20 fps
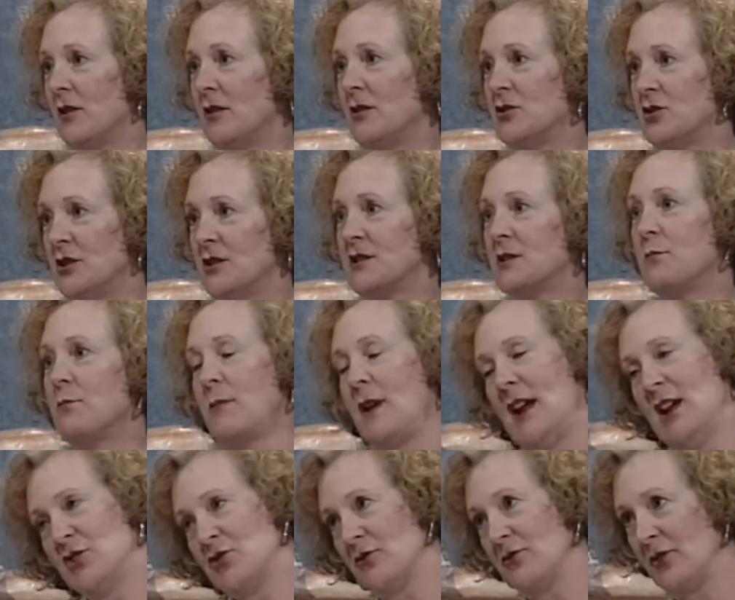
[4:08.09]
Uh, she is a
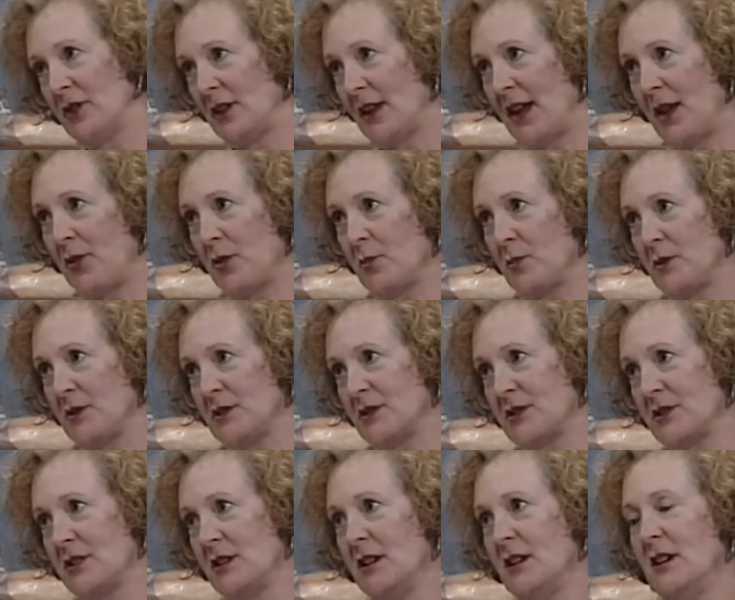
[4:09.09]
major
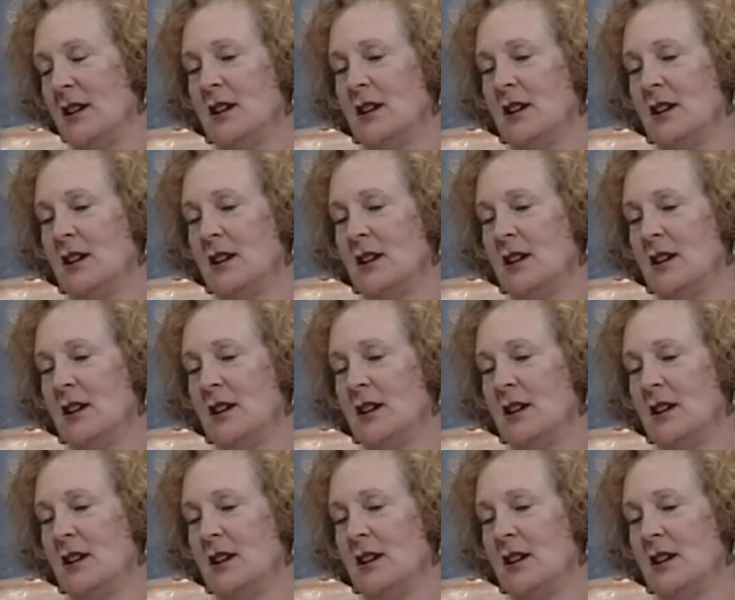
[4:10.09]
philanthropist.